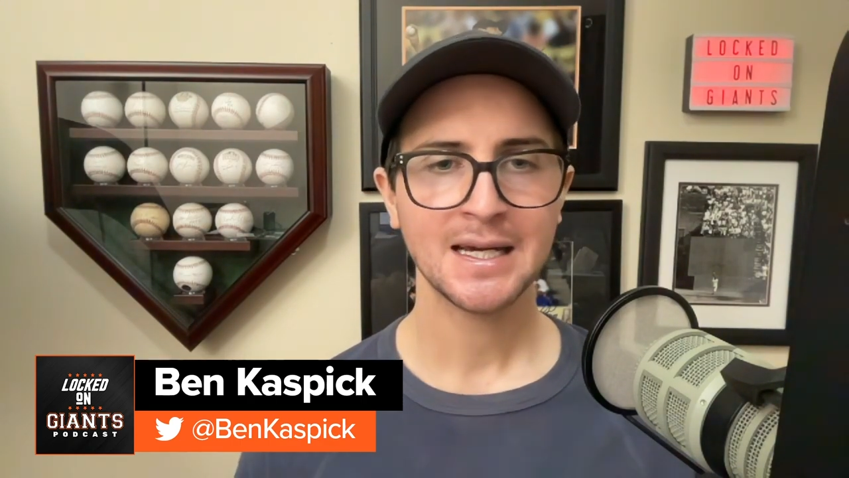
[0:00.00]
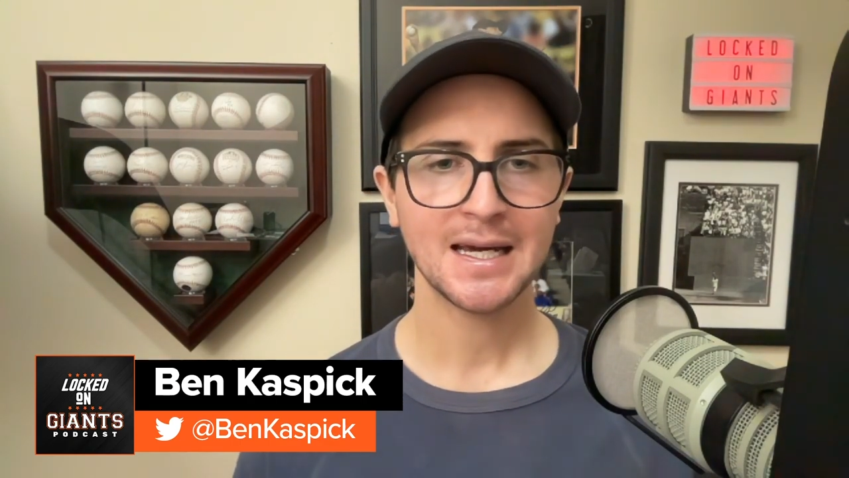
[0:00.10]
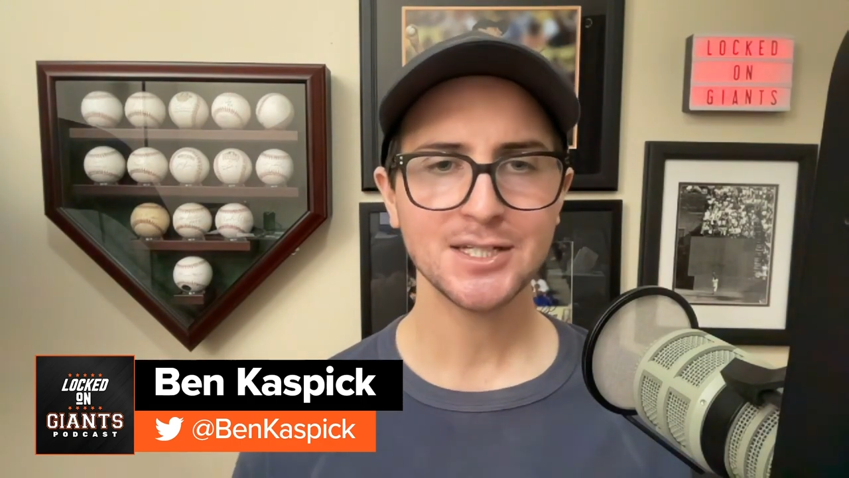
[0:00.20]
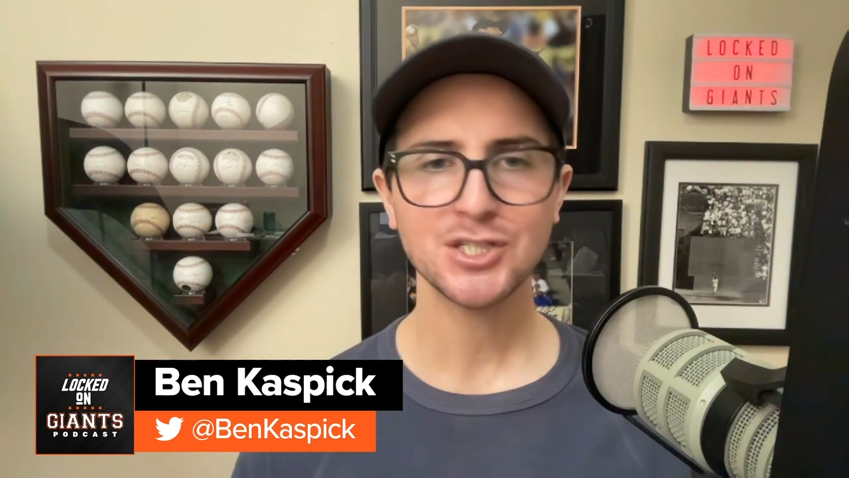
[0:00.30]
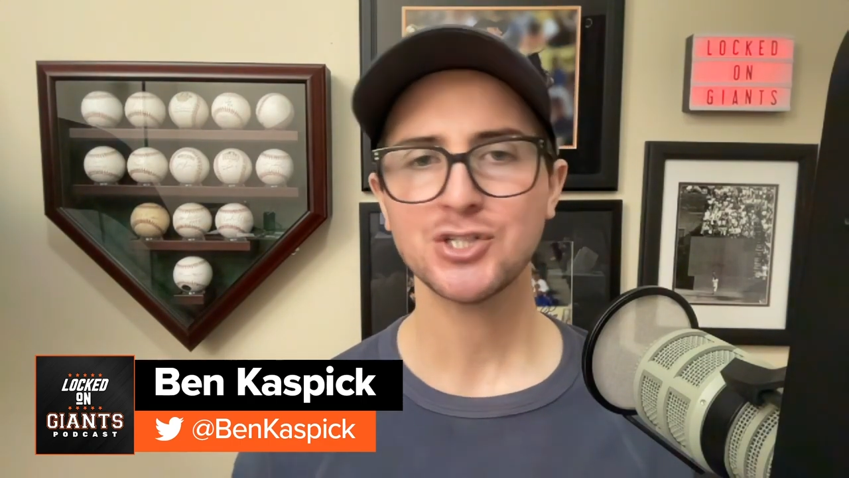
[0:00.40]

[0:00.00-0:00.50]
Head to